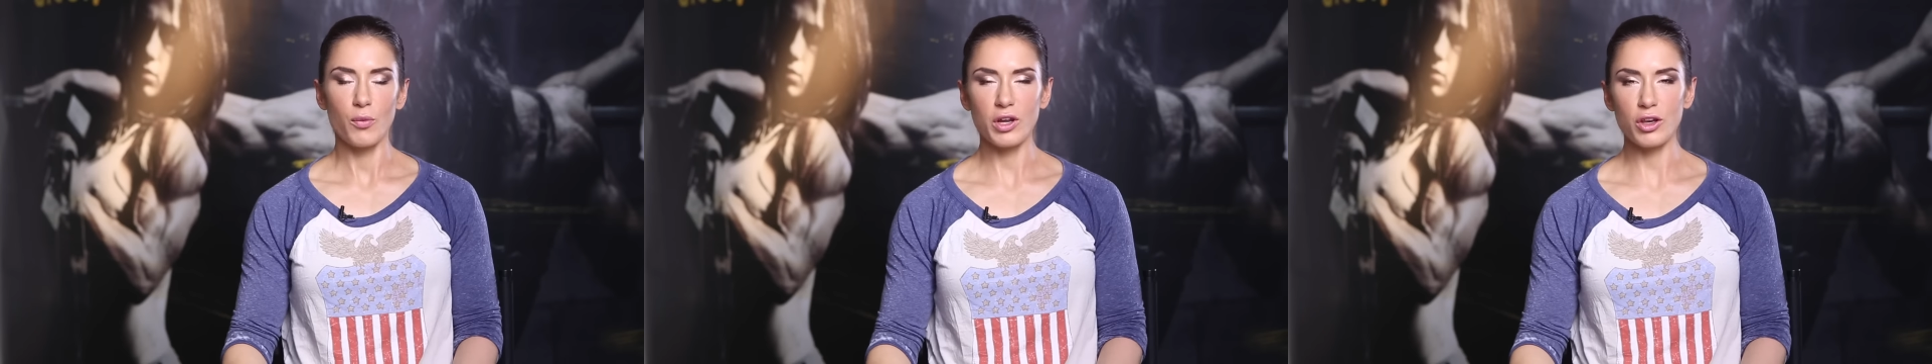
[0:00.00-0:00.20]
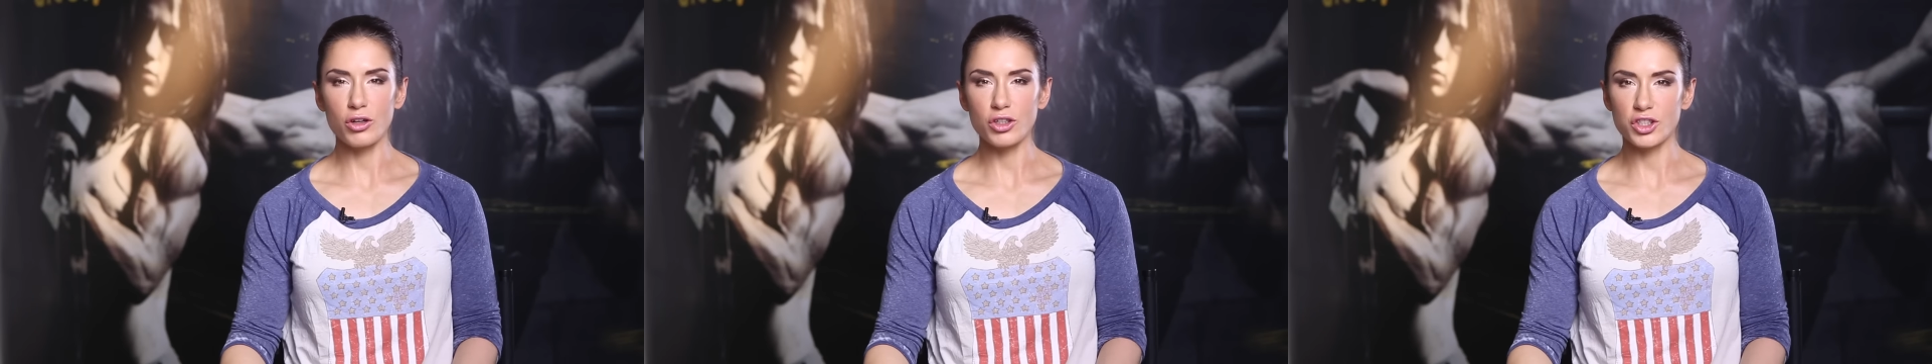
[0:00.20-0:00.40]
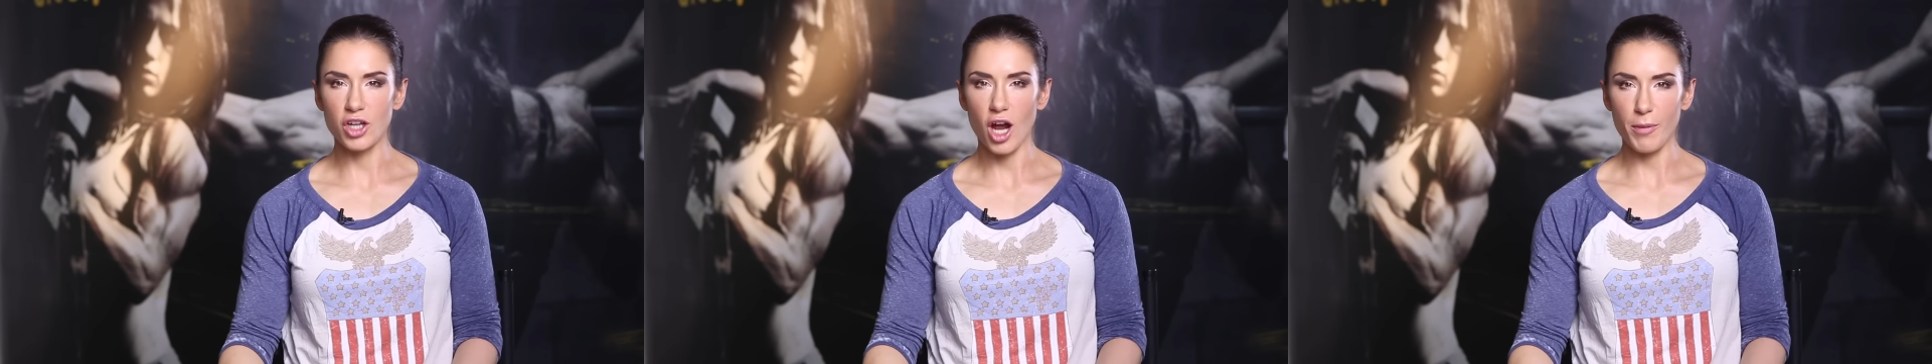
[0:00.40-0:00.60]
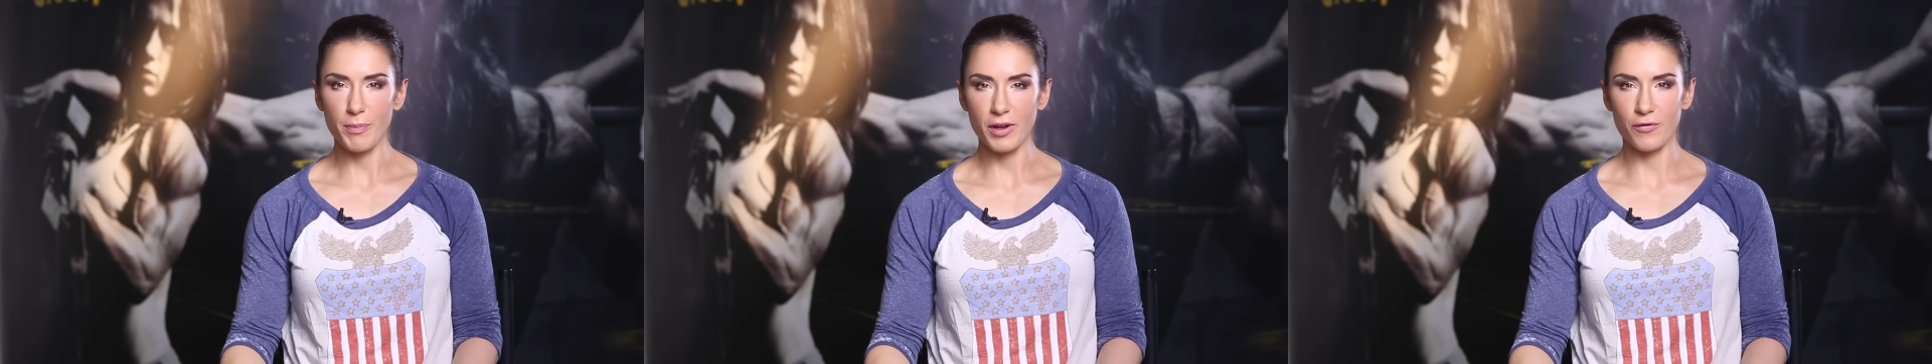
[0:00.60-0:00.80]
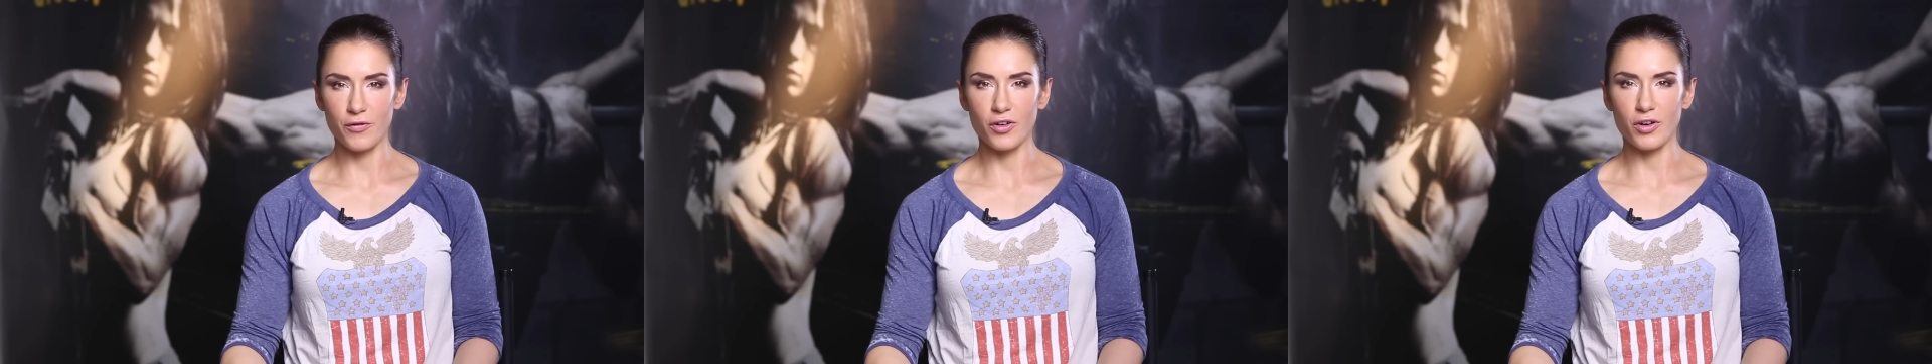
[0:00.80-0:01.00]
When you're
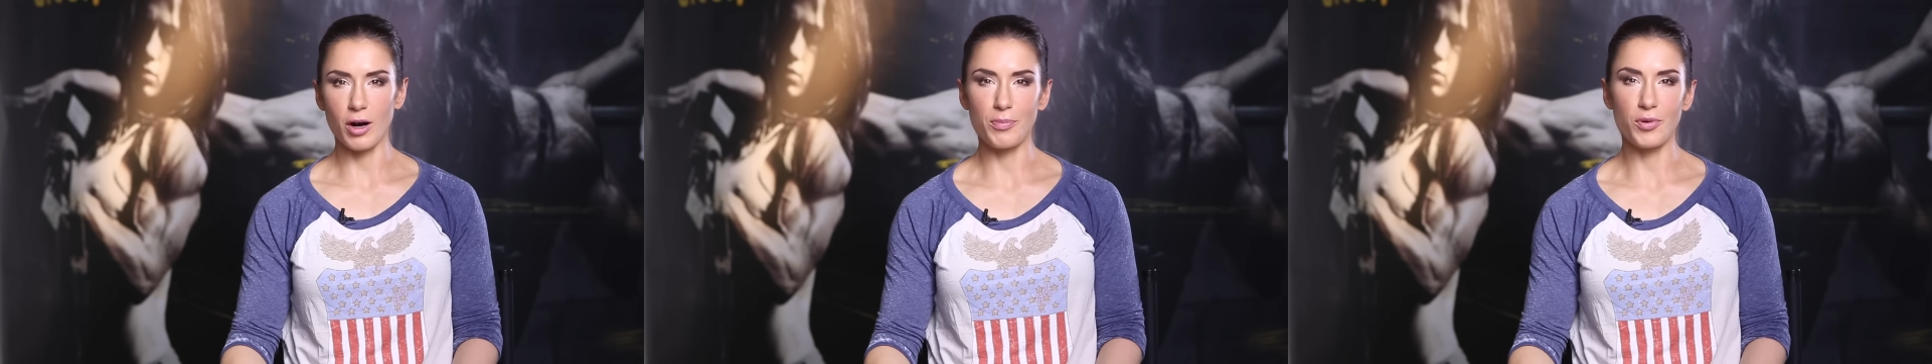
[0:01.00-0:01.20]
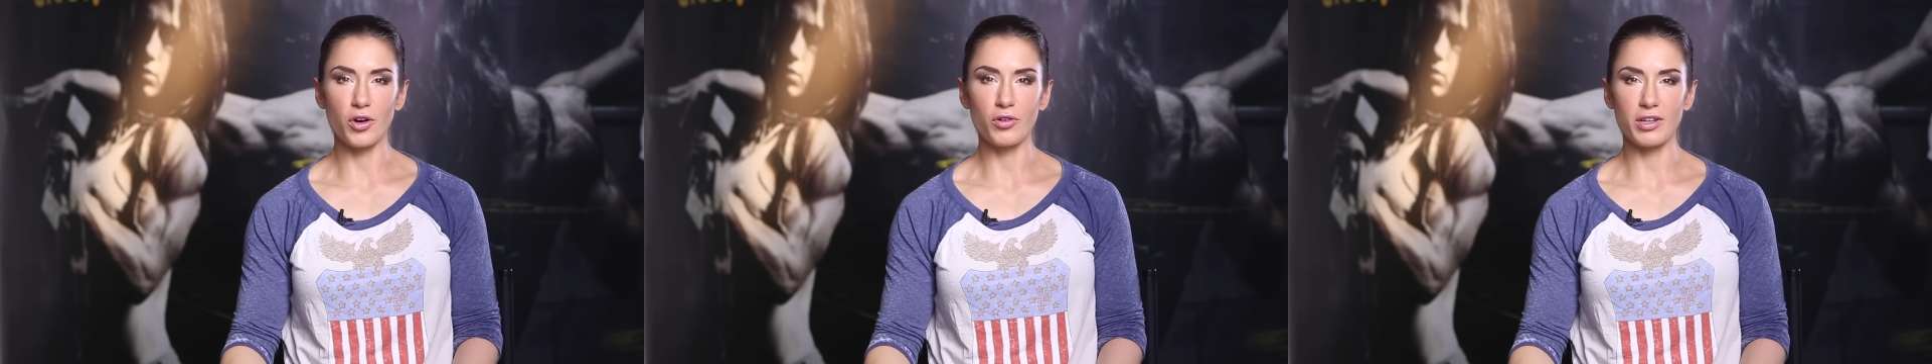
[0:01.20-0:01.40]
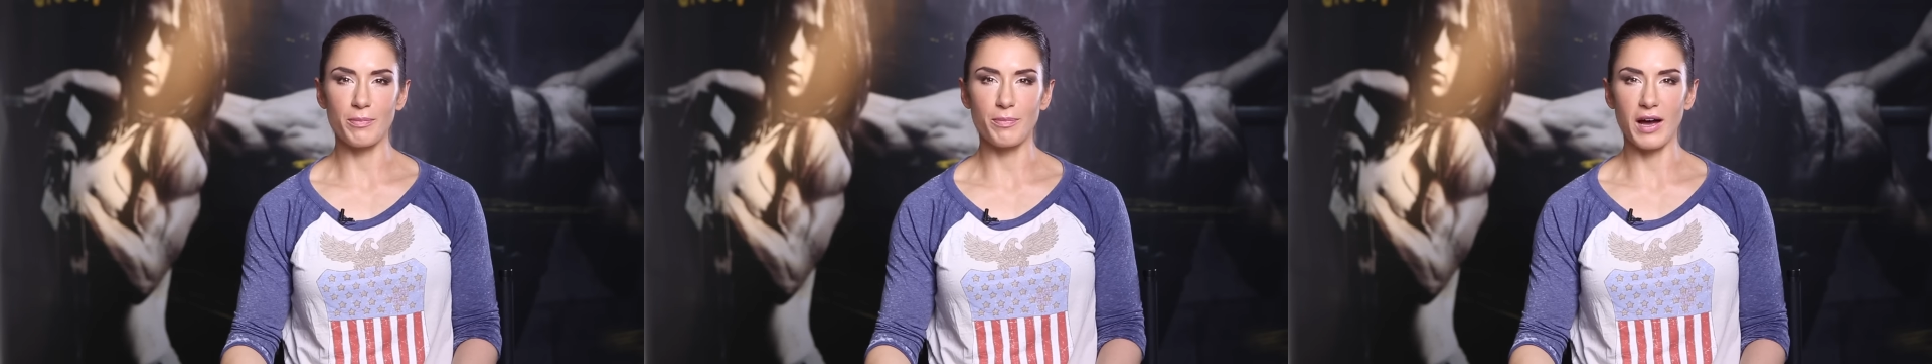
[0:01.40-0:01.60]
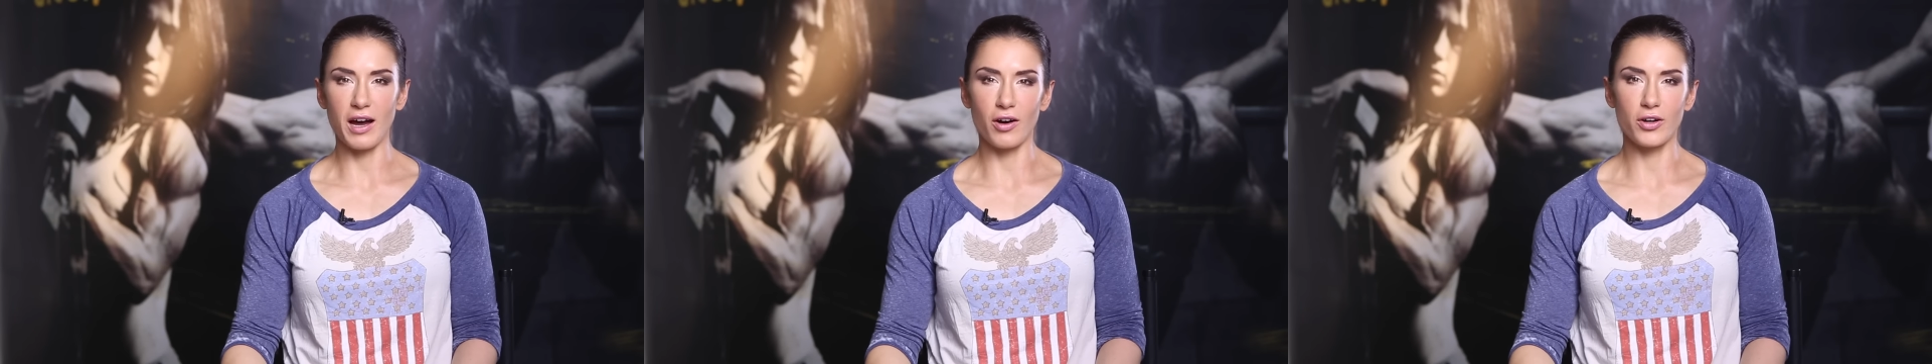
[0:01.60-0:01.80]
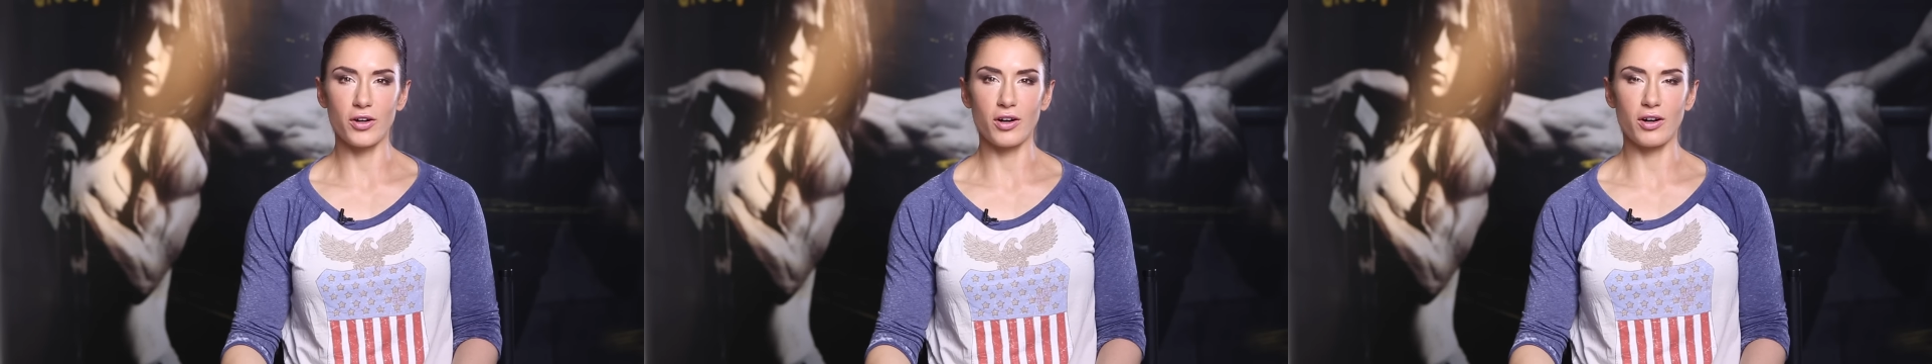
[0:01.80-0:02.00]
shopping for a protein
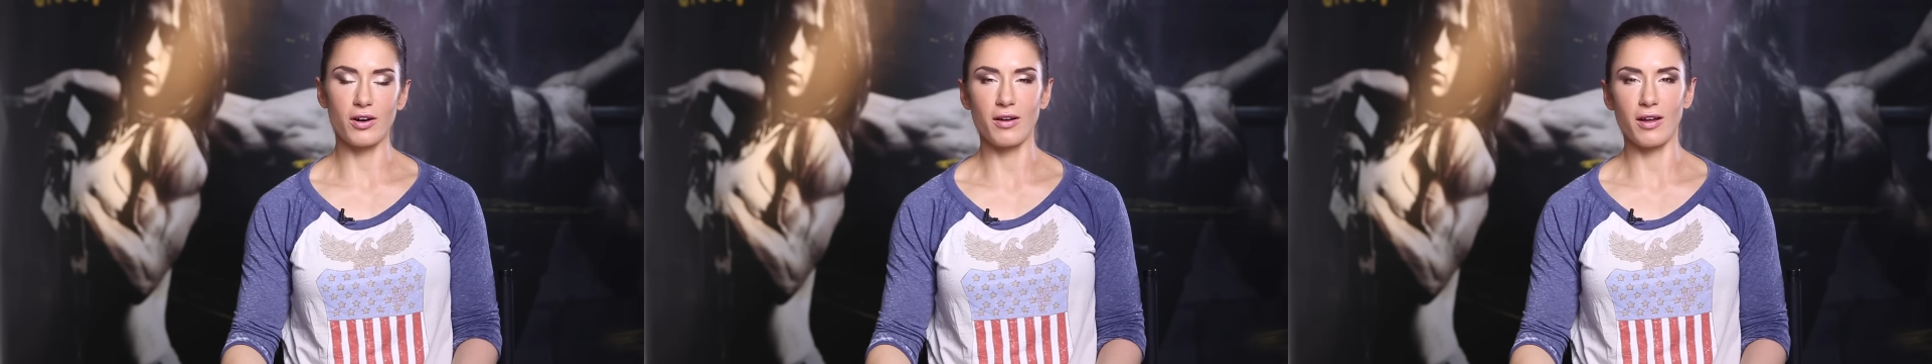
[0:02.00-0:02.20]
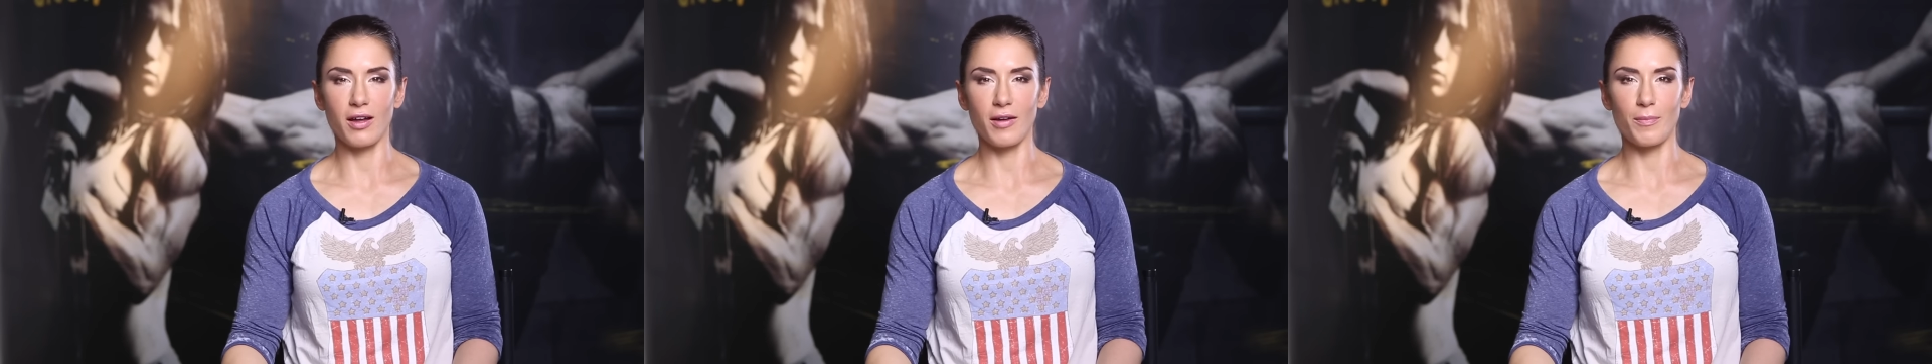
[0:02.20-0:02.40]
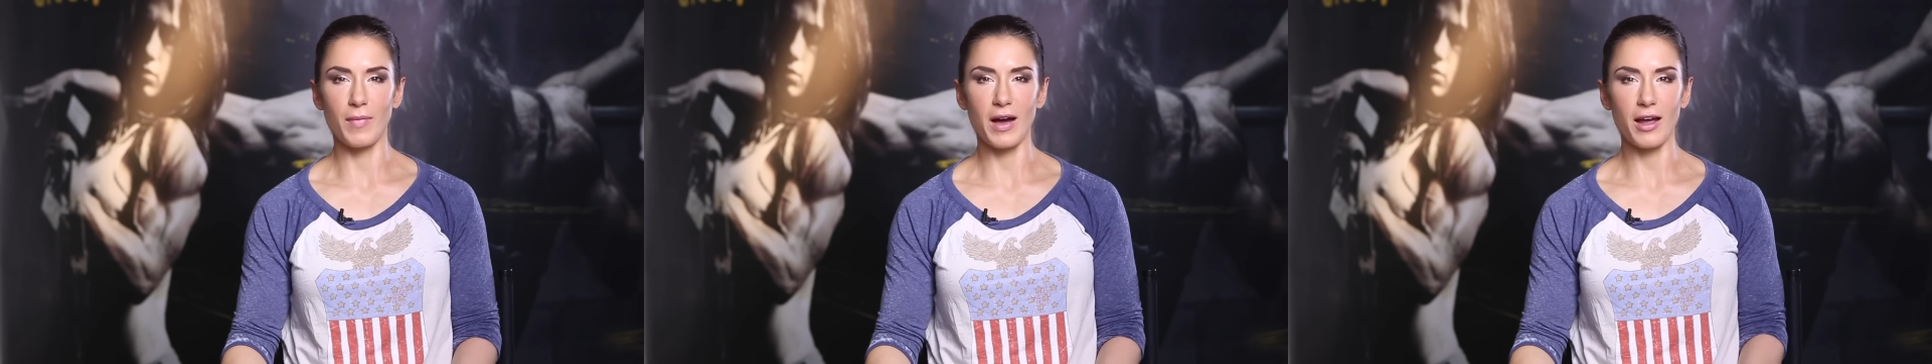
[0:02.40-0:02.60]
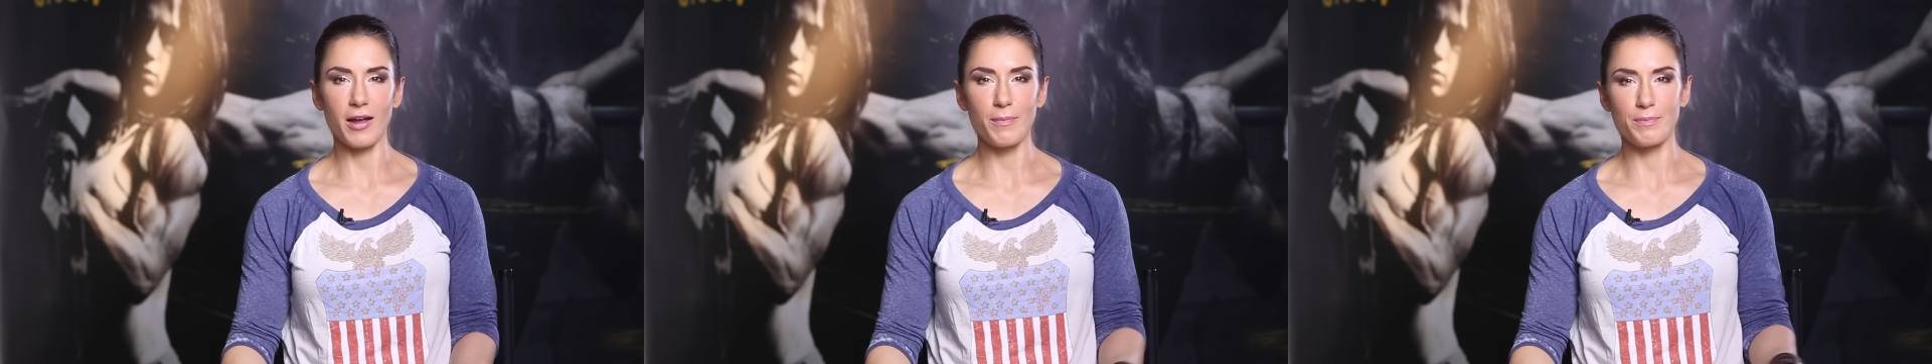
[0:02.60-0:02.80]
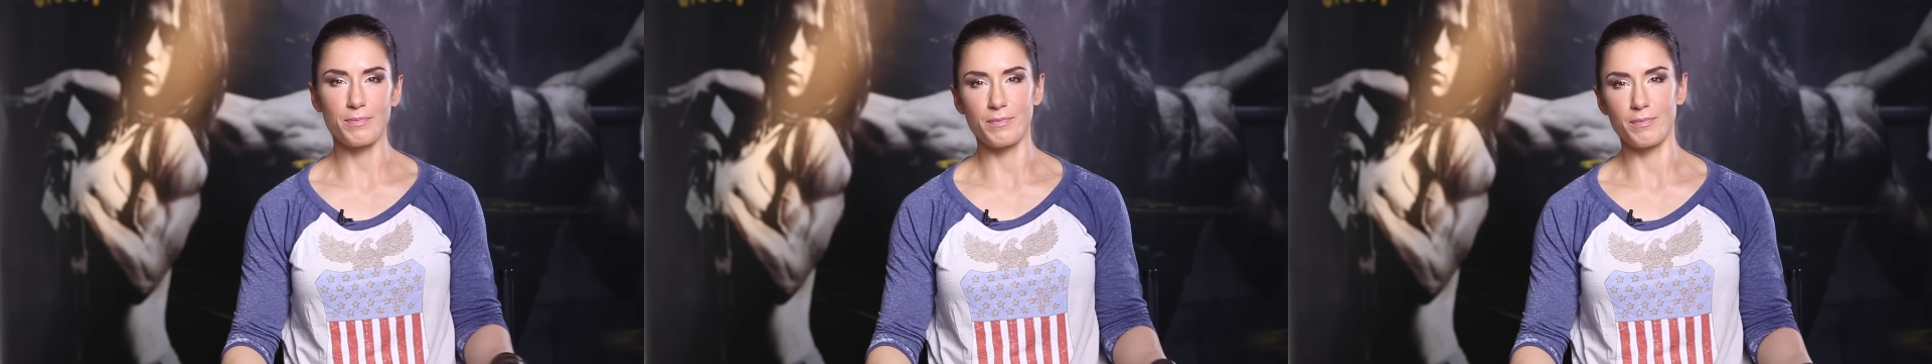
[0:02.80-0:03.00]
powder, my